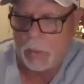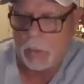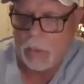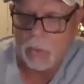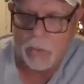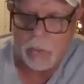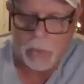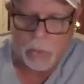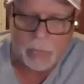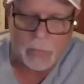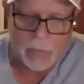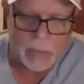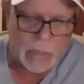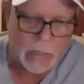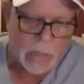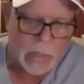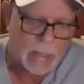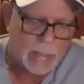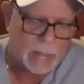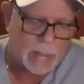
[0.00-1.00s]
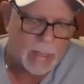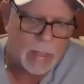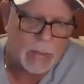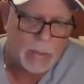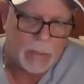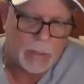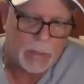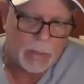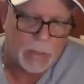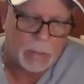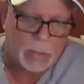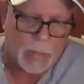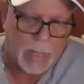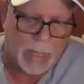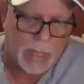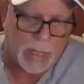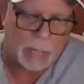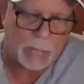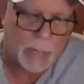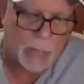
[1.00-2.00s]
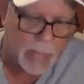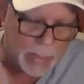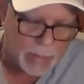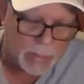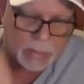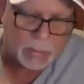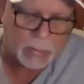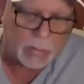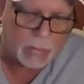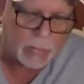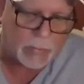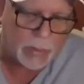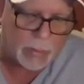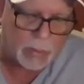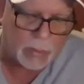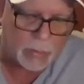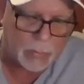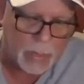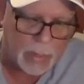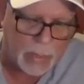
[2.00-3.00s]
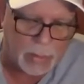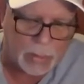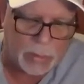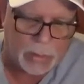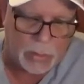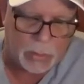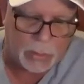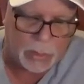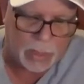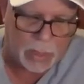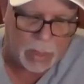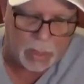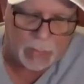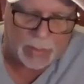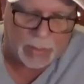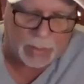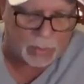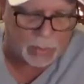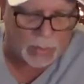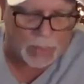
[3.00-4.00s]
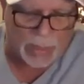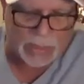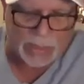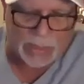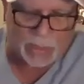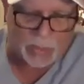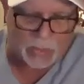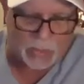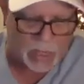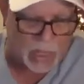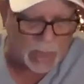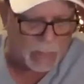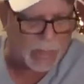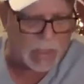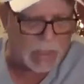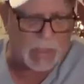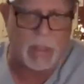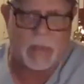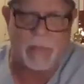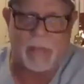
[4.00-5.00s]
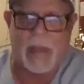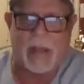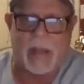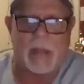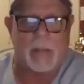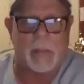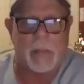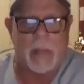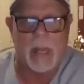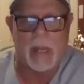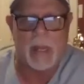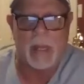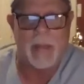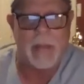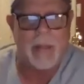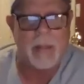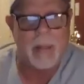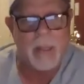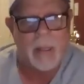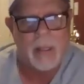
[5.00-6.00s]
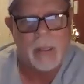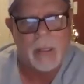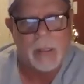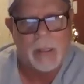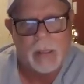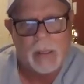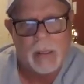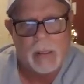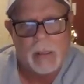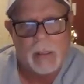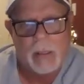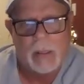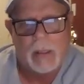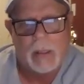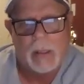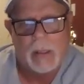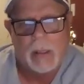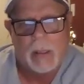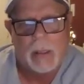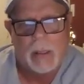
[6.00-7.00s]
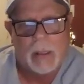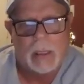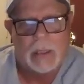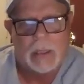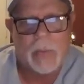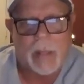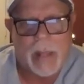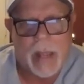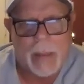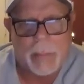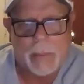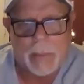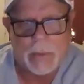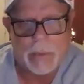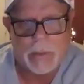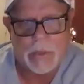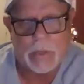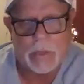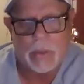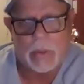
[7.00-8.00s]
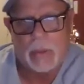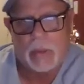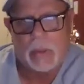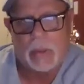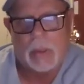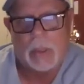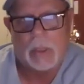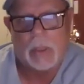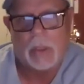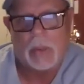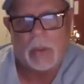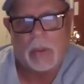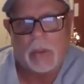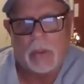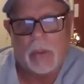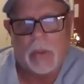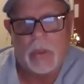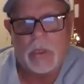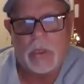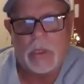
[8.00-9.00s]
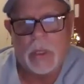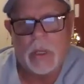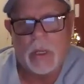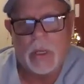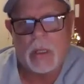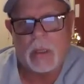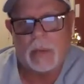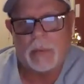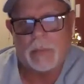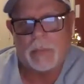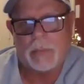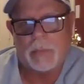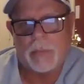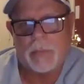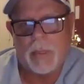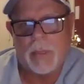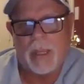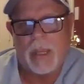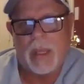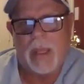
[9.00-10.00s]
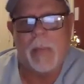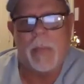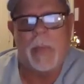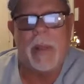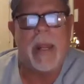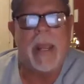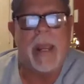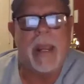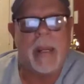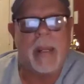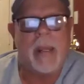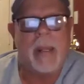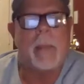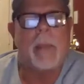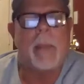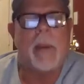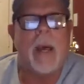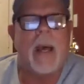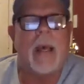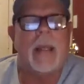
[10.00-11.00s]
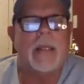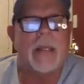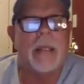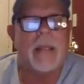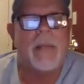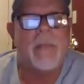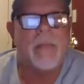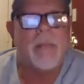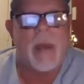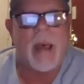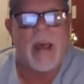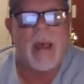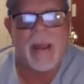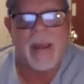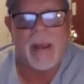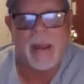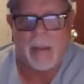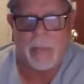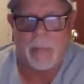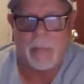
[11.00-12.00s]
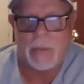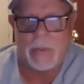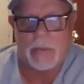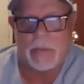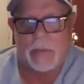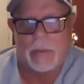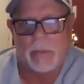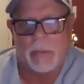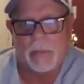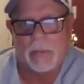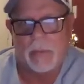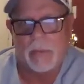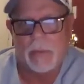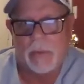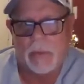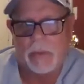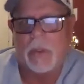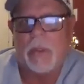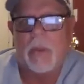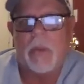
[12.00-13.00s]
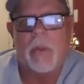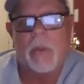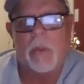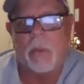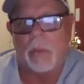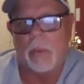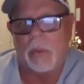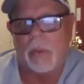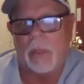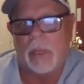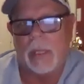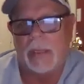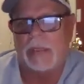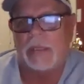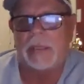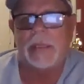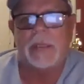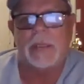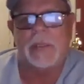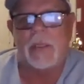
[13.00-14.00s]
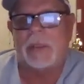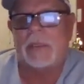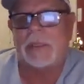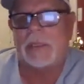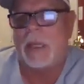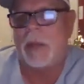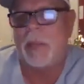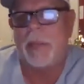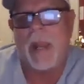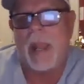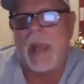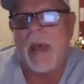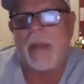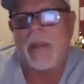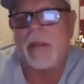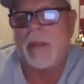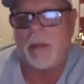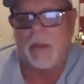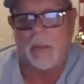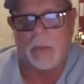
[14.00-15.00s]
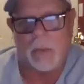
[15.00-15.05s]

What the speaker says: you do things like that, you get your mind right and you think correctly and you get all that crazy drama stuff out of your mind, here's what happens. You start emanating positive vibes. You do. It just starts coming out of you,